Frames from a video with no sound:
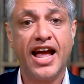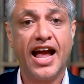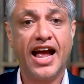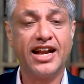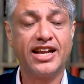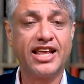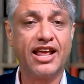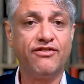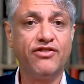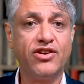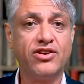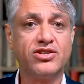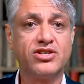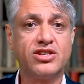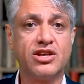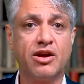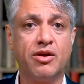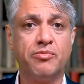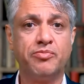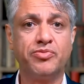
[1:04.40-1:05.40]
and give you
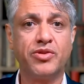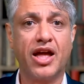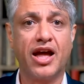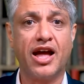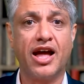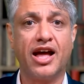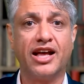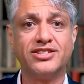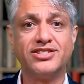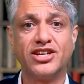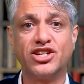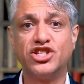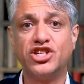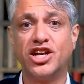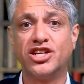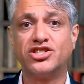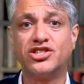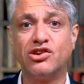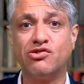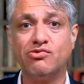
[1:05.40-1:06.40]
some
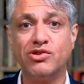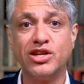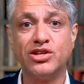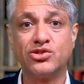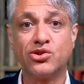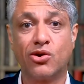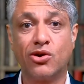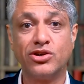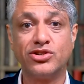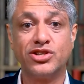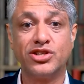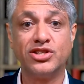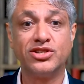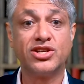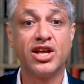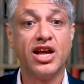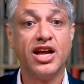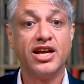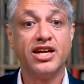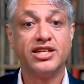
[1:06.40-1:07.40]
suggested
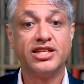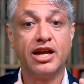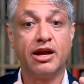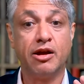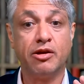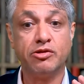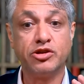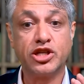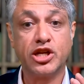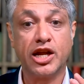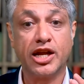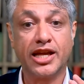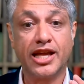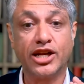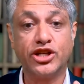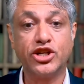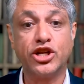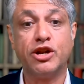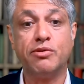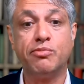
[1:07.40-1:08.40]
resources to
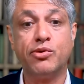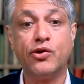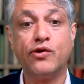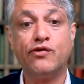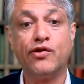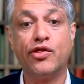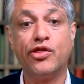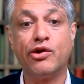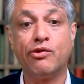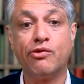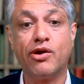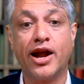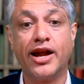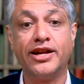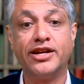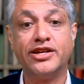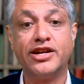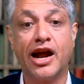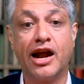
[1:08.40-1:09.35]
get you to move in the right